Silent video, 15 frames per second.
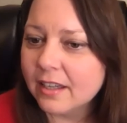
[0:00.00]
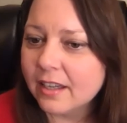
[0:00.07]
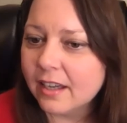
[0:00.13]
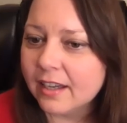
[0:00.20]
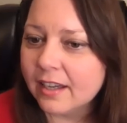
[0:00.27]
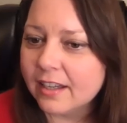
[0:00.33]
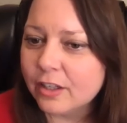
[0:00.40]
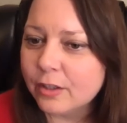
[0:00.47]

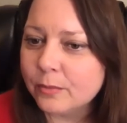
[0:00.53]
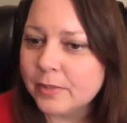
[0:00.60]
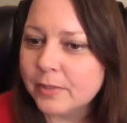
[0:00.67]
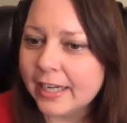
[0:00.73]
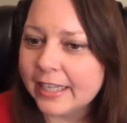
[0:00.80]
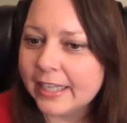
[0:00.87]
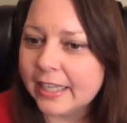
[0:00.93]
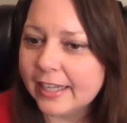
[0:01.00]
Now,
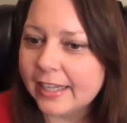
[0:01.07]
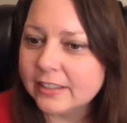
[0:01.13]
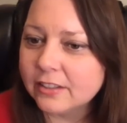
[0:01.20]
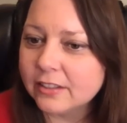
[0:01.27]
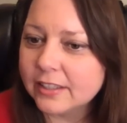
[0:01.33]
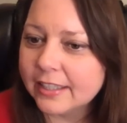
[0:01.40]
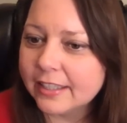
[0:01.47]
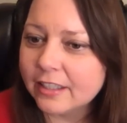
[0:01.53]
yeah, I
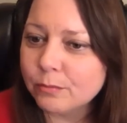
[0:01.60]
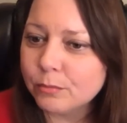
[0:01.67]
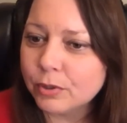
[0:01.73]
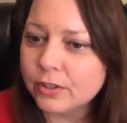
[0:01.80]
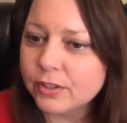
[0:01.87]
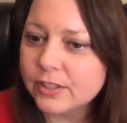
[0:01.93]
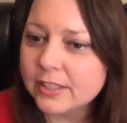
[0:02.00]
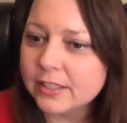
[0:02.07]
took the
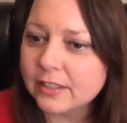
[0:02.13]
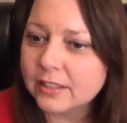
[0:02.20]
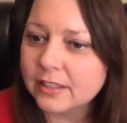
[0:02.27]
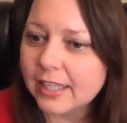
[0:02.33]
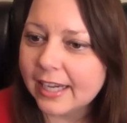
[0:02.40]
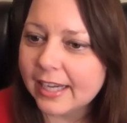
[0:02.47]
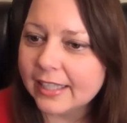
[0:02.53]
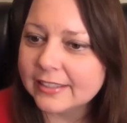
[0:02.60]
in-person
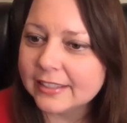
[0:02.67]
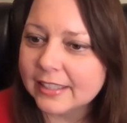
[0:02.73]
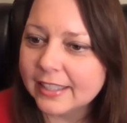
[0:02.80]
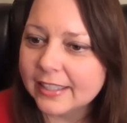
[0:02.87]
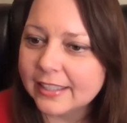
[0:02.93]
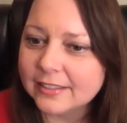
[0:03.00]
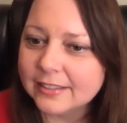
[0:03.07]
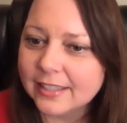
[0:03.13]
class and I
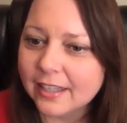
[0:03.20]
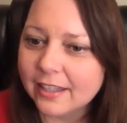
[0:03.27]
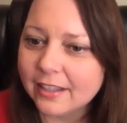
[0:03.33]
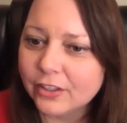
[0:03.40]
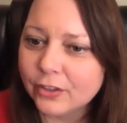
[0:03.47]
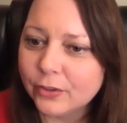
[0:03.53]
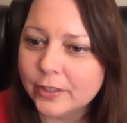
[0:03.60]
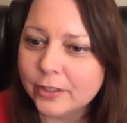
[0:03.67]
can tell
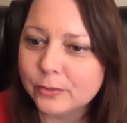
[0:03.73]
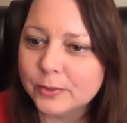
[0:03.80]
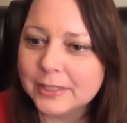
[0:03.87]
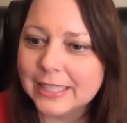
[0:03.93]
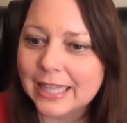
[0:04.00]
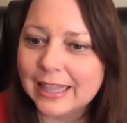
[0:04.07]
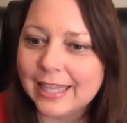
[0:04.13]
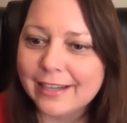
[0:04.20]
you it was
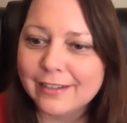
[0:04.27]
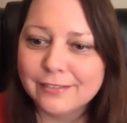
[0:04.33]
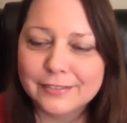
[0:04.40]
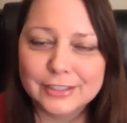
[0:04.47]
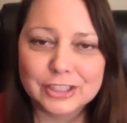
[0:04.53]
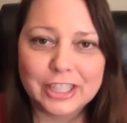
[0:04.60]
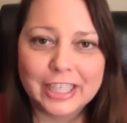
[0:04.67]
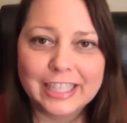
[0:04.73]

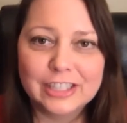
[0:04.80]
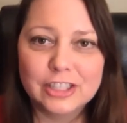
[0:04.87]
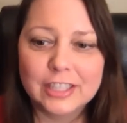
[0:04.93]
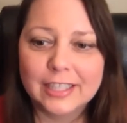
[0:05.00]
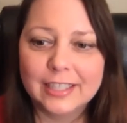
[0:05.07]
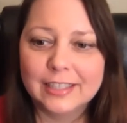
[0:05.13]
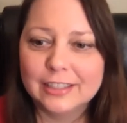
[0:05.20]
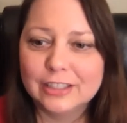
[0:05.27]

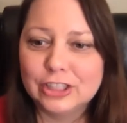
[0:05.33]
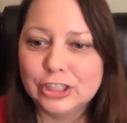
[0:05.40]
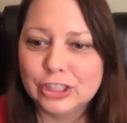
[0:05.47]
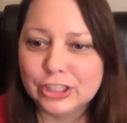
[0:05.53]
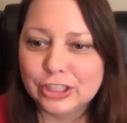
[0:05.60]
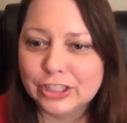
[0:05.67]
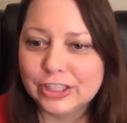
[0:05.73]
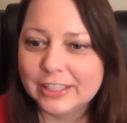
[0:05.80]
life-changing
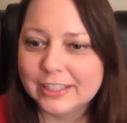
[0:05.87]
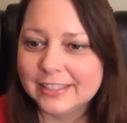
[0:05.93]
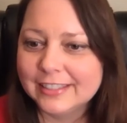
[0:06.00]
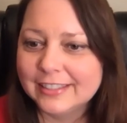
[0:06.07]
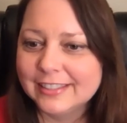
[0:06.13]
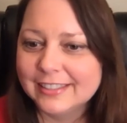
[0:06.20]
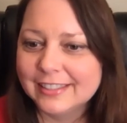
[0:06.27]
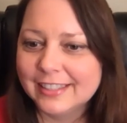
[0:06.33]
good.
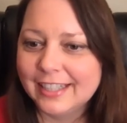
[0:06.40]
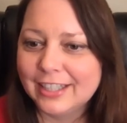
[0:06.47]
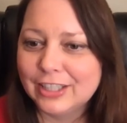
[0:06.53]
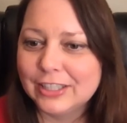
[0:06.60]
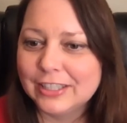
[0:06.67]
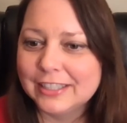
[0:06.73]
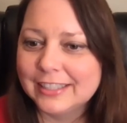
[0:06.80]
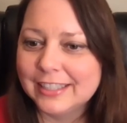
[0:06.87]

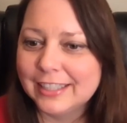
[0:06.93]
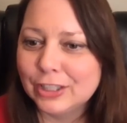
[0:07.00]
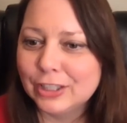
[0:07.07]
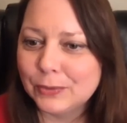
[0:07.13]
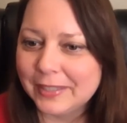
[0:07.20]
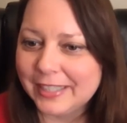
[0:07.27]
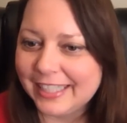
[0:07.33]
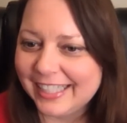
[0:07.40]
Karen
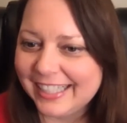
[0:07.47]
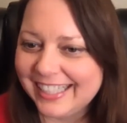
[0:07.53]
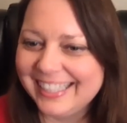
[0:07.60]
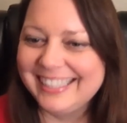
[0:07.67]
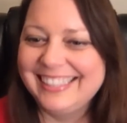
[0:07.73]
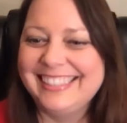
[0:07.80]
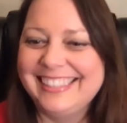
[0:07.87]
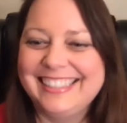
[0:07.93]
agree.
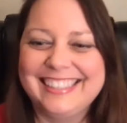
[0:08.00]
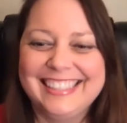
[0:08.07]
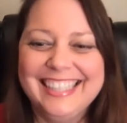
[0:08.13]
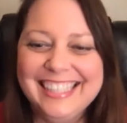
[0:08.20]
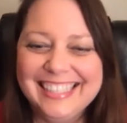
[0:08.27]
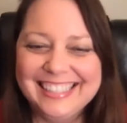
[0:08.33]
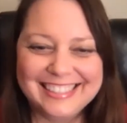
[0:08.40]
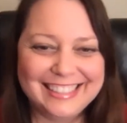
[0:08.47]

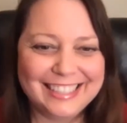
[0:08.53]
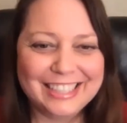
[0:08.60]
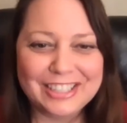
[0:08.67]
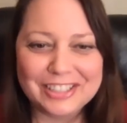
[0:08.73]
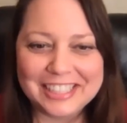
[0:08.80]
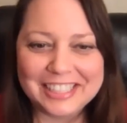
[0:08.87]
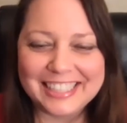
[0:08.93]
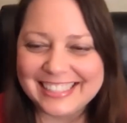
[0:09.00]
She
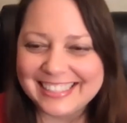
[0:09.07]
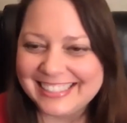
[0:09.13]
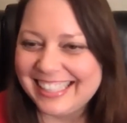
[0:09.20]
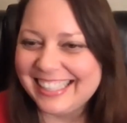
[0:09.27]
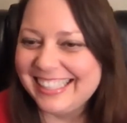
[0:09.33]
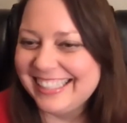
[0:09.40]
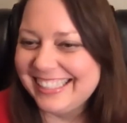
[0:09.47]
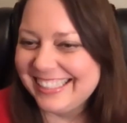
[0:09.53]
agrees.
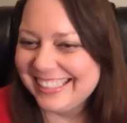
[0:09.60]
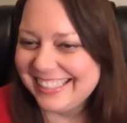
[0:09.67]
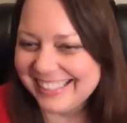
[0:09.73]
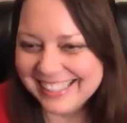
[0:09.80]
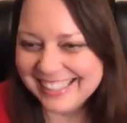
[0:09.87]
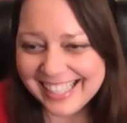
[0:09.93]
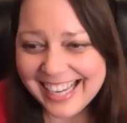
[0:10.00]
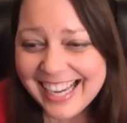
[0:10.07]

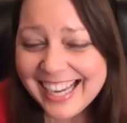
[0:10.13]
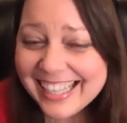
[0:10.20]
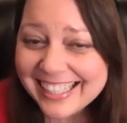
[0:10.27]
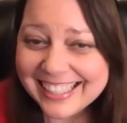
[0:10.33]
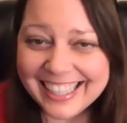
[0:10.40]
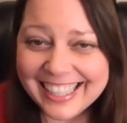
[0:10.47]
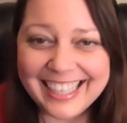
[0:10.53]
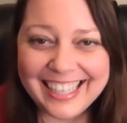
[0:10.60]

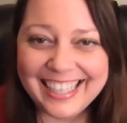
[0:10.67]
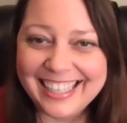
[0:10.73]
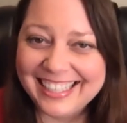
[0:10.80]
Yeah.